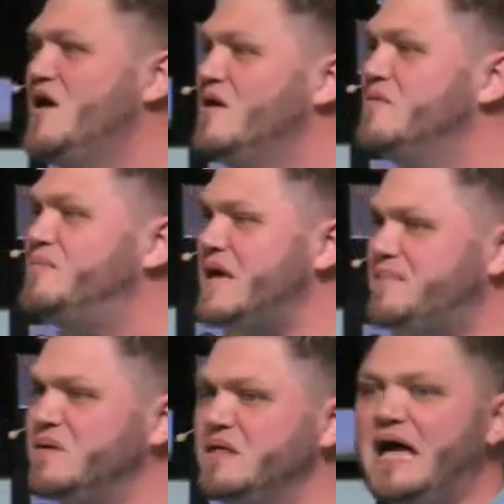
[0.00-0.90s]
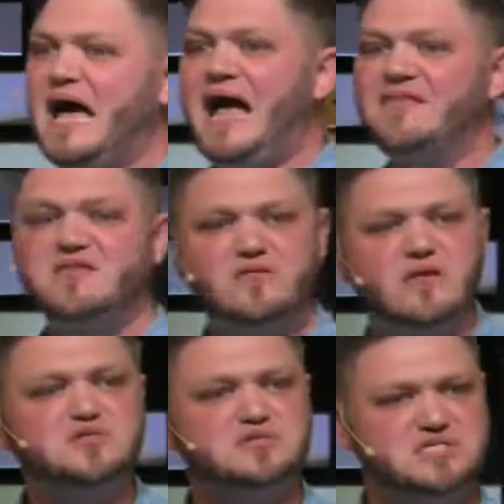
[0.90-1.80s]
people at the
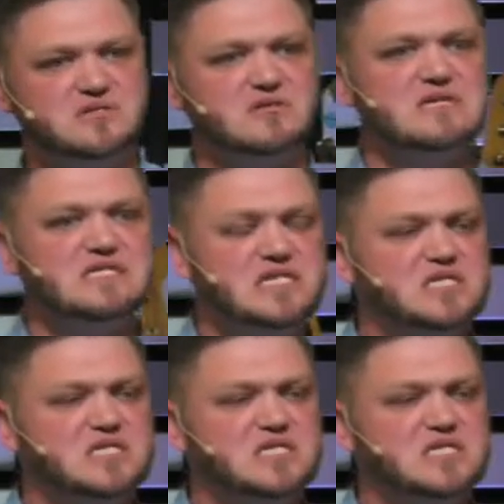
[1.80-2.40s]
grocery store need Jesus.